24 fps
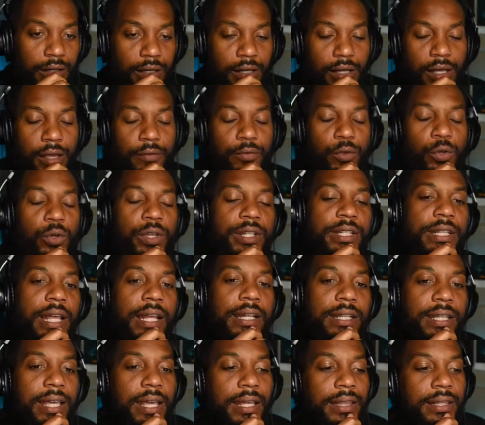If you can
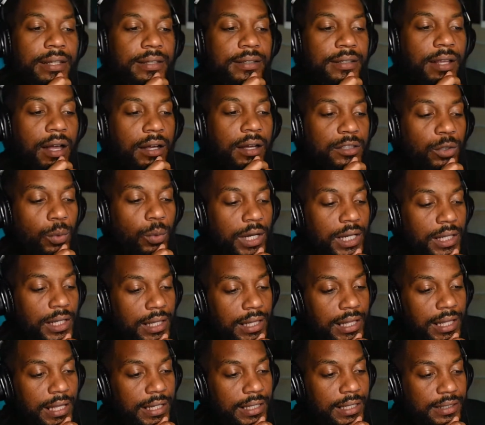dedicate this song to one of the
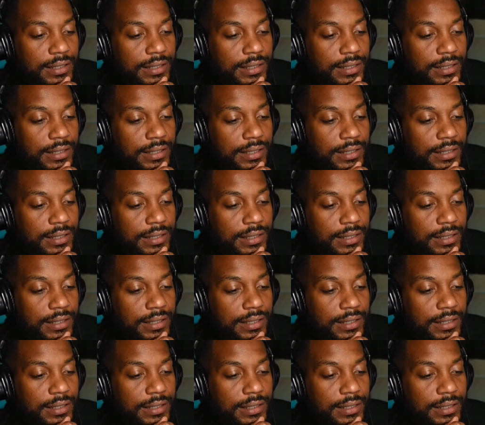ladies.